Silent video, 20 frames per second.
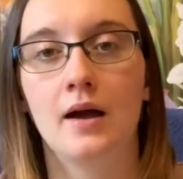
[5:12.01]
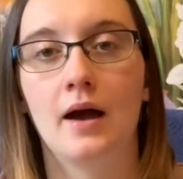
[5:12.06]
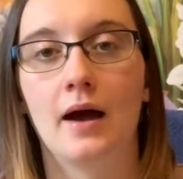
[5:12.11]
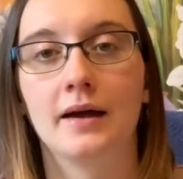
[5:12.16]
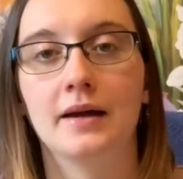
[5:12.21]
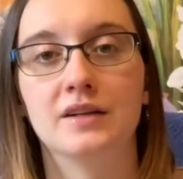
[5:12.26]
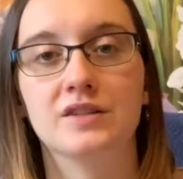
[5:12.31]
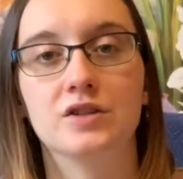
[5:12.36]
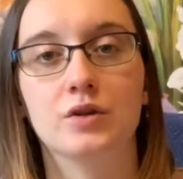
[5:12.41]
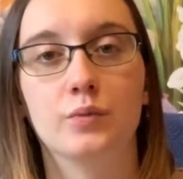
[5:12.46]
I
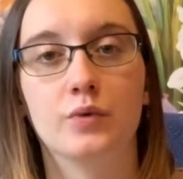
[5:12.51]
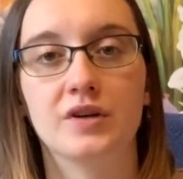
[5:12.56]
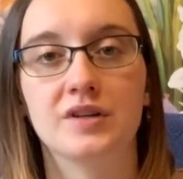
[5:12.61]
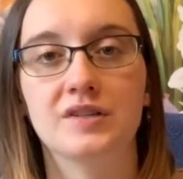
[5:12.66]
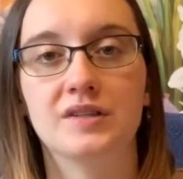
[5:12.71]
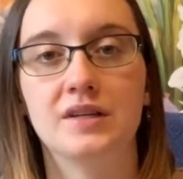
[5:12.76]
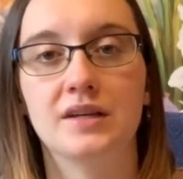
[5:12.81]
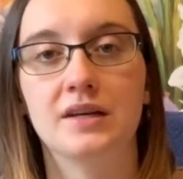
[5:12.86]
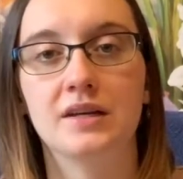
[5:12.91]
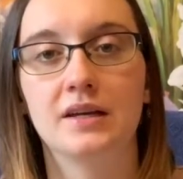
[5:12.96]
guess the worst
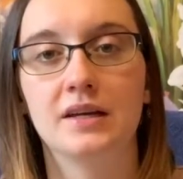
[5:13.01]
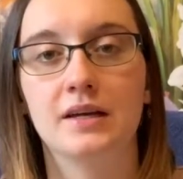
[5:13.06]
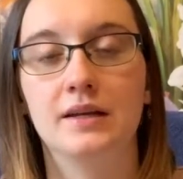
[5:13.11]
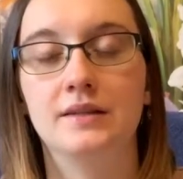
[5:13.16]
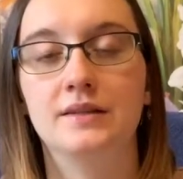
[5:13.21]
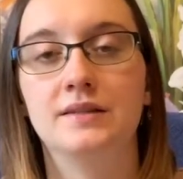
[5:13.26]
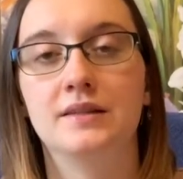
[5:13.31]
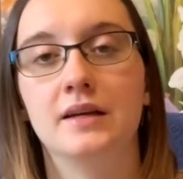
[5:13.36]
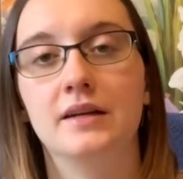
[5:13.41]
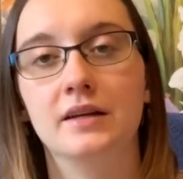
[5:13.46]
thing
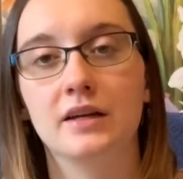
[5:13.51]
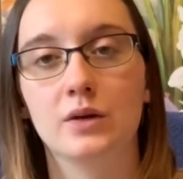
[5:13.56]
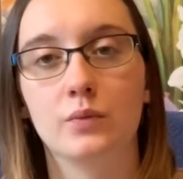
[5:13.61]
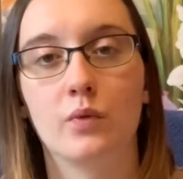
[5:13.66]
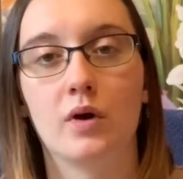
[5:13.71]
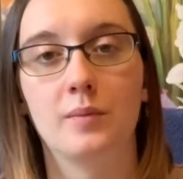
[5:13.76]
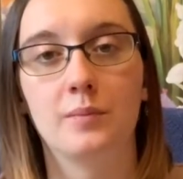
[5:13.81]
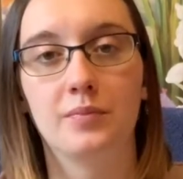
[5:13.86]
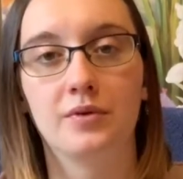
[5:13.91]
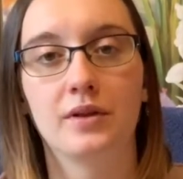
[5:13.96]
is standing in
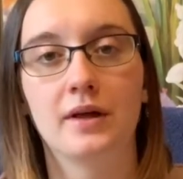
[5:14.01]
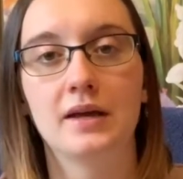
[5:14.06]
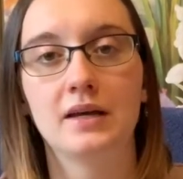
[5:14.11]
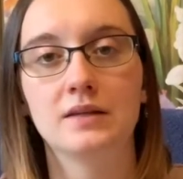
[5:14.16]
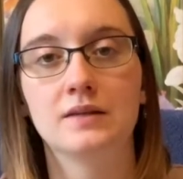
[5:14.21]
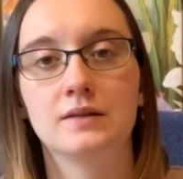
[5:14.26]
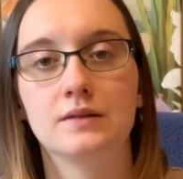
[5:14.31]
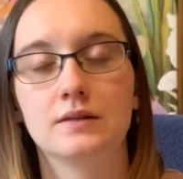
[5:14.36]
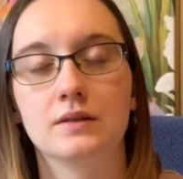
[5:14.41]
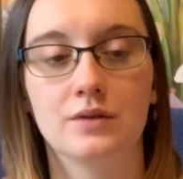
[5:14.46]
one
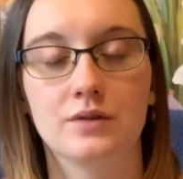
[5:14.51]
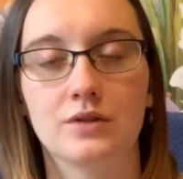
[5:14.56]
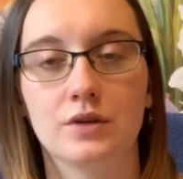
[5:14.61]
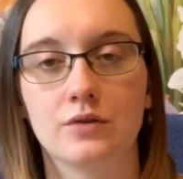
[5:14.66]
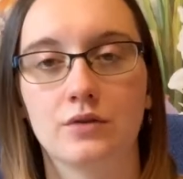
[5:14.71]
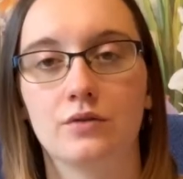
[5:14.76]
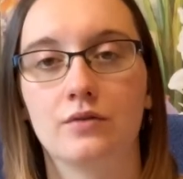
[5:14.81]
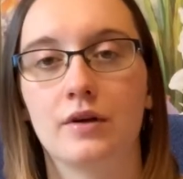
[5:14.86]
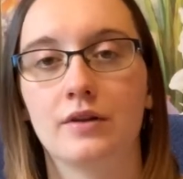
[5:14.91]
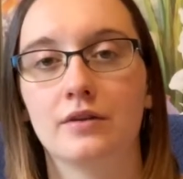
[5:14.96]
place. So
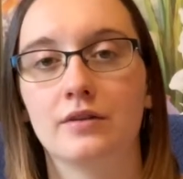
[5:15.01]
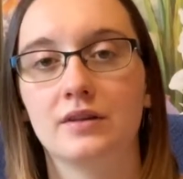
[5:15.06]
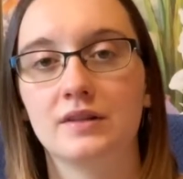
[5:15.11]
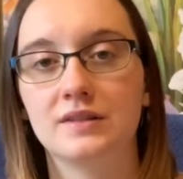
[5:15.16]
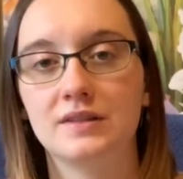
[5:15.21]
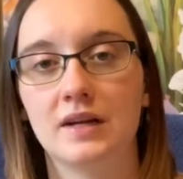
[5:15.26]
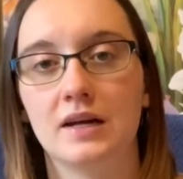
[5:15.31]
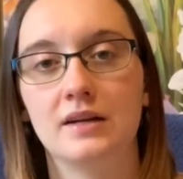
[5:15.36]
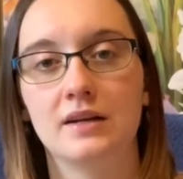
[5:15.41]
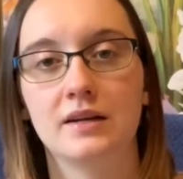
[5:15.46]
rather than
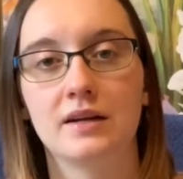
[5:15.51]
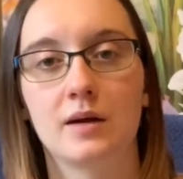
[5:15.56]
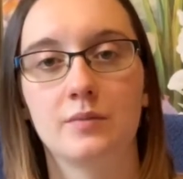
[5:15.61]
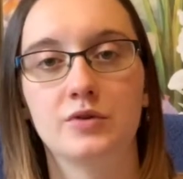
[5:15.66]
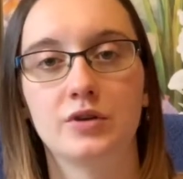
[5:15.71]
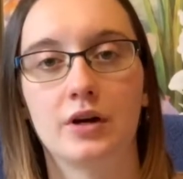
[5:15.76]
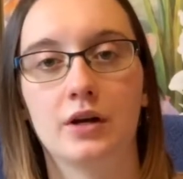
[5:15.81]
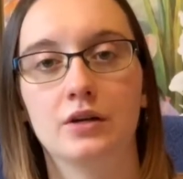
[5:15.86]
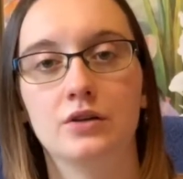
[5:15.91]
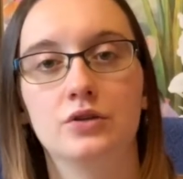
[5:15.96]
standing, I'm
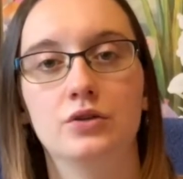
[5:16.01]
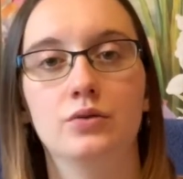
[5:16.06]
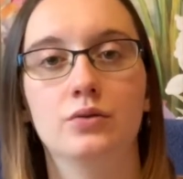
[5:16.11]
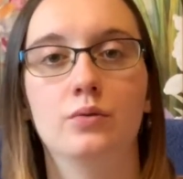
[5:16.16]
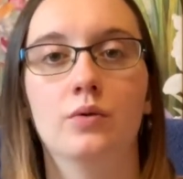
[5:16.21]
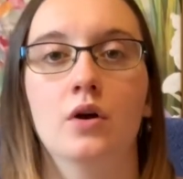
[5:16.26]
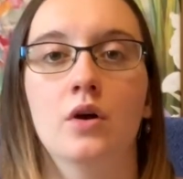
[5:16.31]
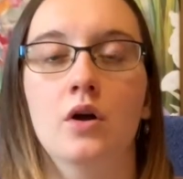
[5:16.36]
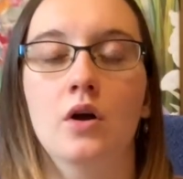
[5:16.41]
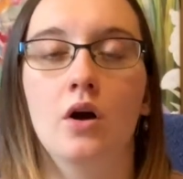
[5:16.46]
trying to
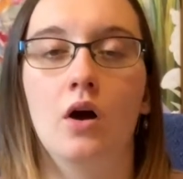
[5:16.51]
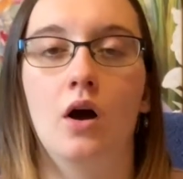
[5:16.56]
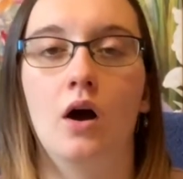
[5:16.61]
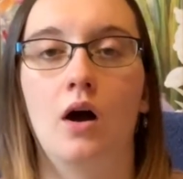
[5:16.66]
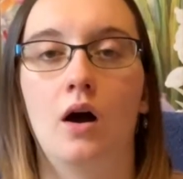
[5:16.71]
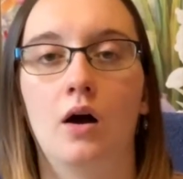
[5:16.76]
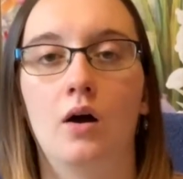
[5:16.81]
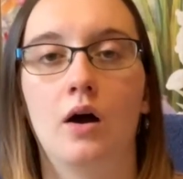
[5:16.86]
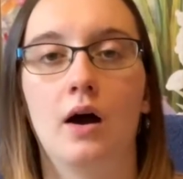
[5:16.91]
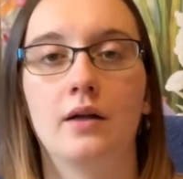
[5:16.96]

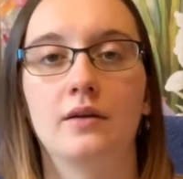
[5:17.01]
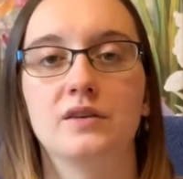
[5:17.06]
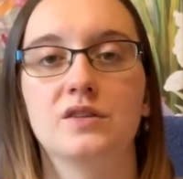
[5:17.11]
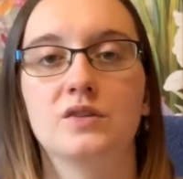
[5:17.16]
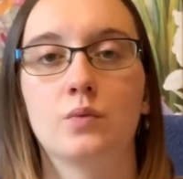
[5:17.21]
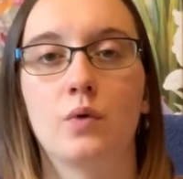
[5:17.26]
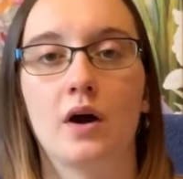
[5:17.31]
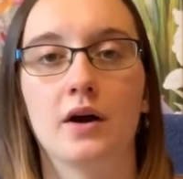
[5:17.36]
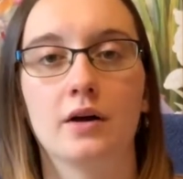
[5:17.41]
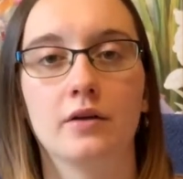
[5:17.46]
at least
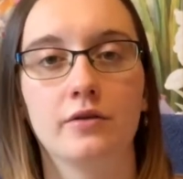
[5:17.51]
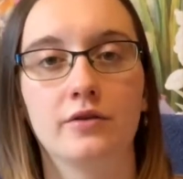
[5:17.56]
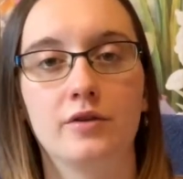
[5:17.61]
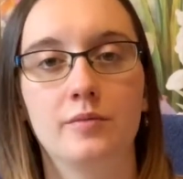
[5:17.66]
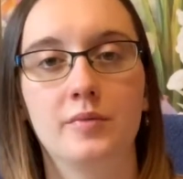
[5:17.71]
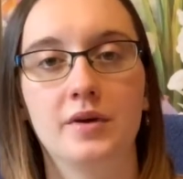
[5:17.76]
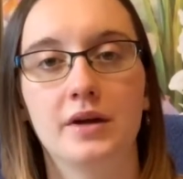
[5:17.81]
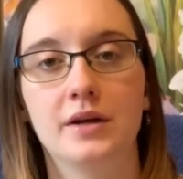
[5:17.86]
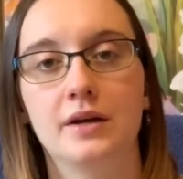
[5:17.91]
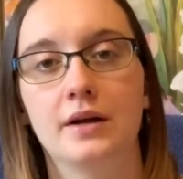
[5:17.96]
walk a little
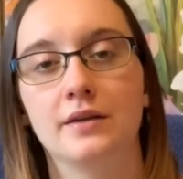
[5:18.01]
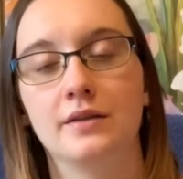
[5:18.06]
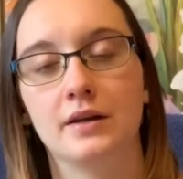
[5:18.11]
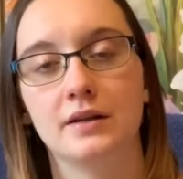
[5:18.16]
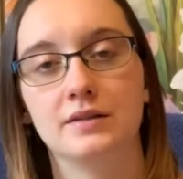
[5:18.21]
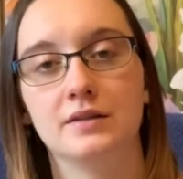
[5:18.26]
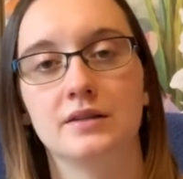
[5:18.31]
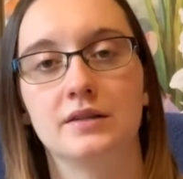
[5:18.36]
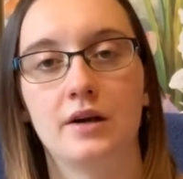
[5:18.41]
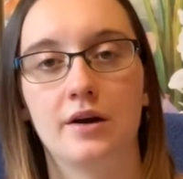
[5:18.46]
bit and then
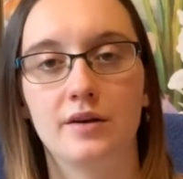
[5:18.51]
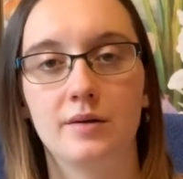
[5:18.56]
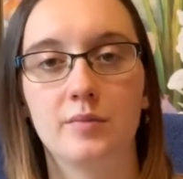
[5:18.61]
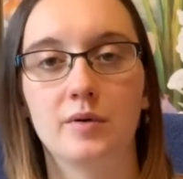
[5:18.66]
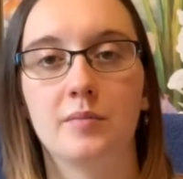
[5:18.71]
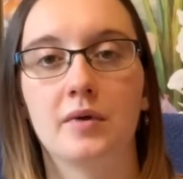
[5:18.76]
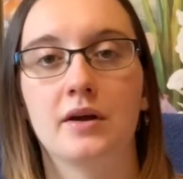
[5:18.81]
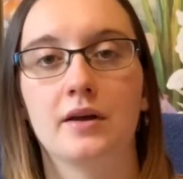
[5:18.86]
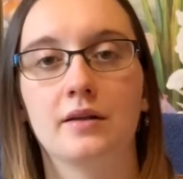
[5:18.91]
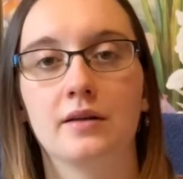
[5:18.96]
sit down and put
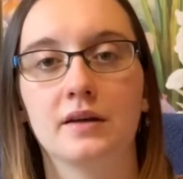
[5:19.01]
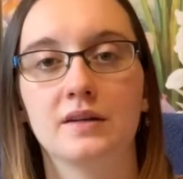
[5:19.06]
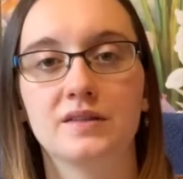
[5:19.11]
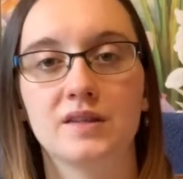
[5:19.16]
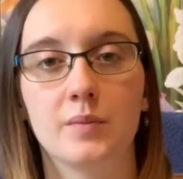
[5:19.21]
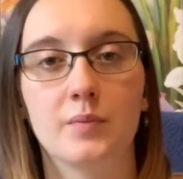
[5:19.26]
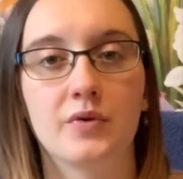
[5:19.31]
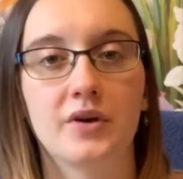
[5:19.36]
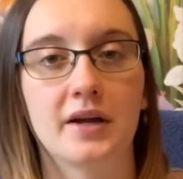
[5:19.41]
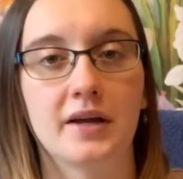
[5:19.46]
my legs
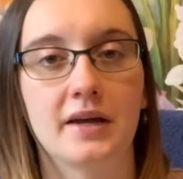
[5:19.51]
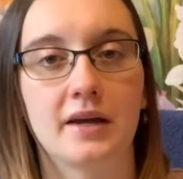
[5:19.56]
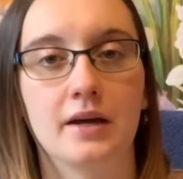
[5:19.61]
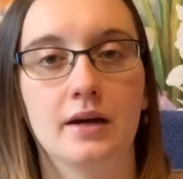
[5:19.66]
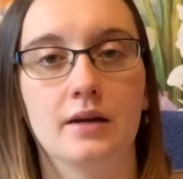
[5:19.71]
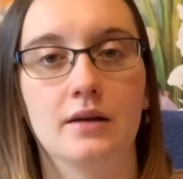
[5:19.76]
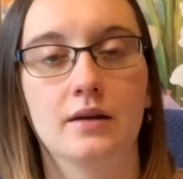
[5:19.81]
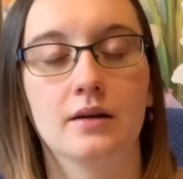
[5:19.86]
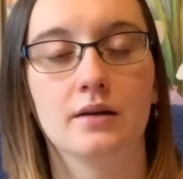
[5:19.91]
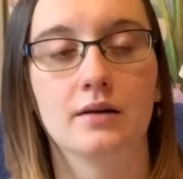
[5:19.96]
up when I
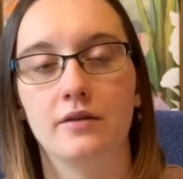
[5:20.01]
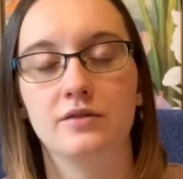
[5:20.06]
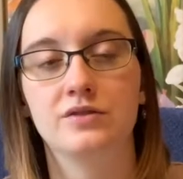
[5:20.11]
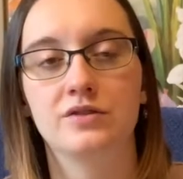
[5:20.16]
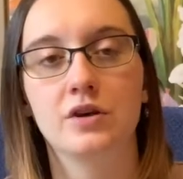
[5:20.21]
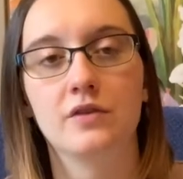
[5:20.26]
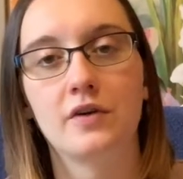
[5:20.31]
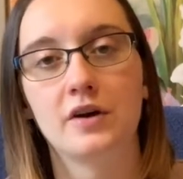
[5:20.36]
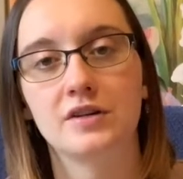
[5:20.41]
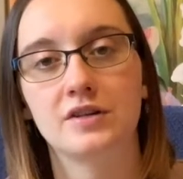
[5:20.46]
can. So
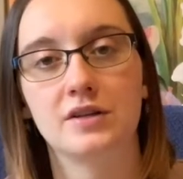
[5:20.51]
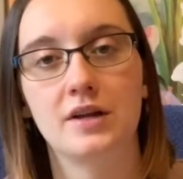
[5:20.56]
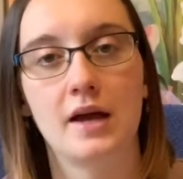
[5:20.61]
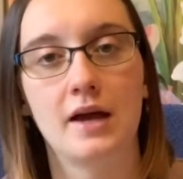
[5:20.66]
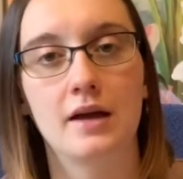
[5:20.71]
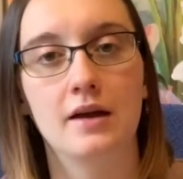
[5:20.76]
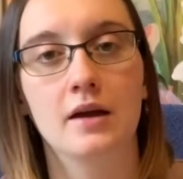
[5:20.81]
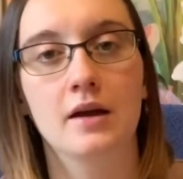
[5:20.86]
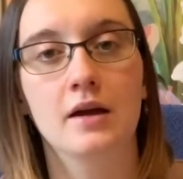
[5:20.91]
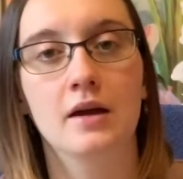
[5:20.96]
far
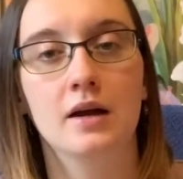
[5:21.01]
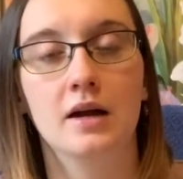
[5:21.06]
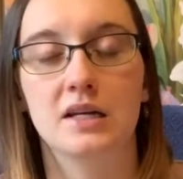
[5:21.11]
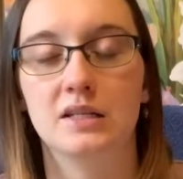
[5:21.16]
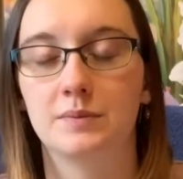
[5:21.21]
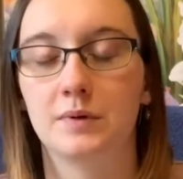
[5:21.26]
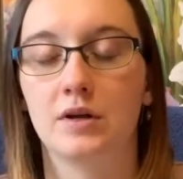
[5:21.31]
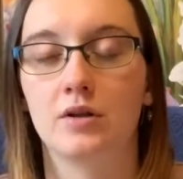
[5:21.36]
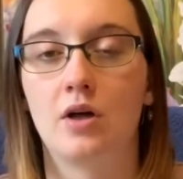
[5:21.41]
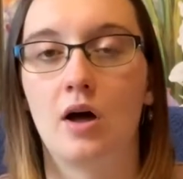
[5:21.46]
today, it's
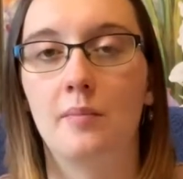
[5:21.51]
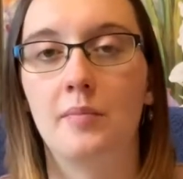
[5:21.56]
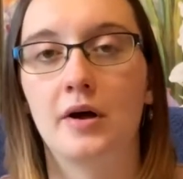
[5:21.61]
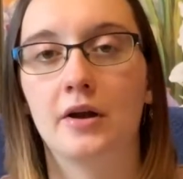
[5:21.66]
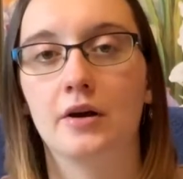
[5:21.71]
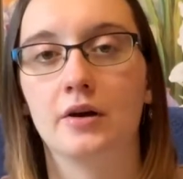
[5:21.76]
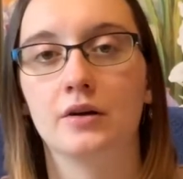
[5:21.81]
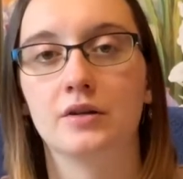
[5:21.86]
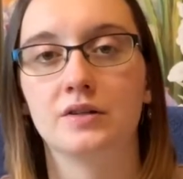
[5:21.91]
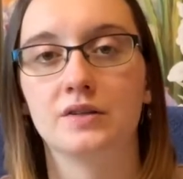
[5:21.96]
been a lot
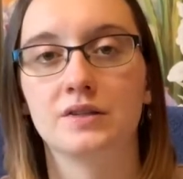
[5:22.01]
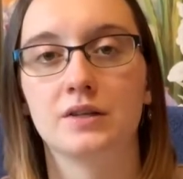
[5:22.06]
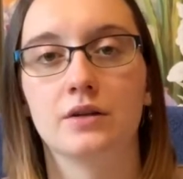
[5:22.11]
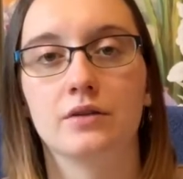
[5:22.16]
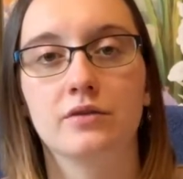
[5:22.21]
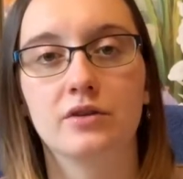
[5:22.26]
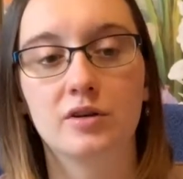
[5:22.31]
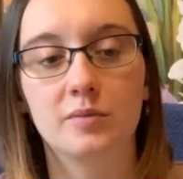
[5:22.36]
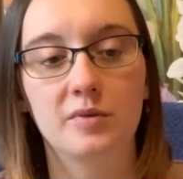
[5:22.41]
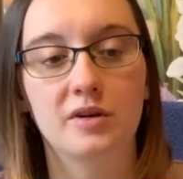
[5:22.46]
better, just a
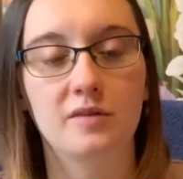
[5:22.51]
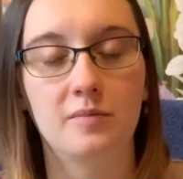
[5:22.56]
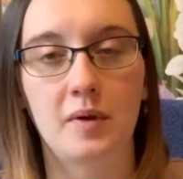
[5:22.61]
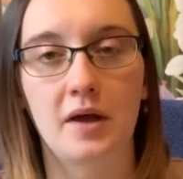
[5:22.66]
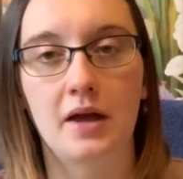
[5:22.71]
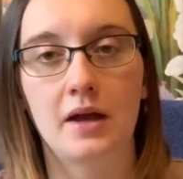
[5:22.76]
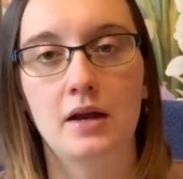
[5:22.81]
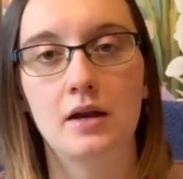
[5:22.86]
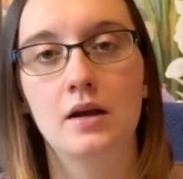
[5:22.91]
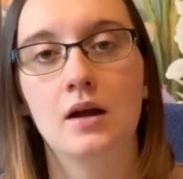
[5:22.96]
little bit of
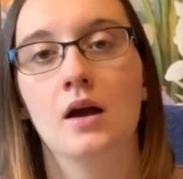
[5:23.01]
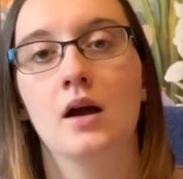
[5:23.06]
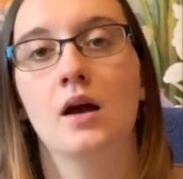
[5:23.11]
pain.